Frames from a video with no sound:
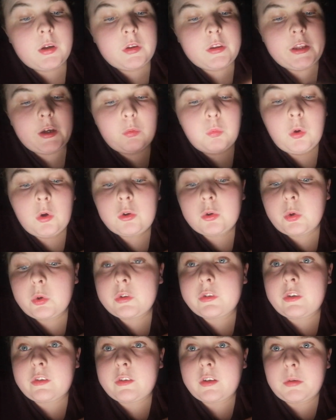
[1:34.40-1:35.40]
Now, what
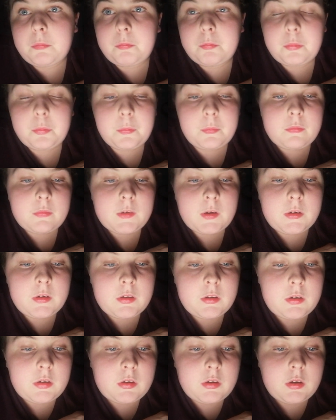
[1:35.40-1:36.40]
causes them?
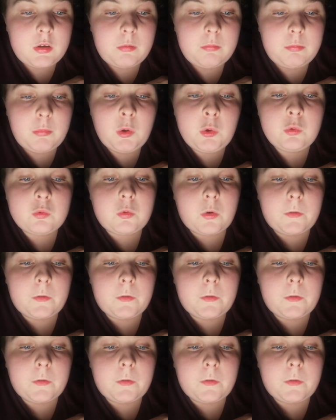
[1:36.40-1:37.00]
Most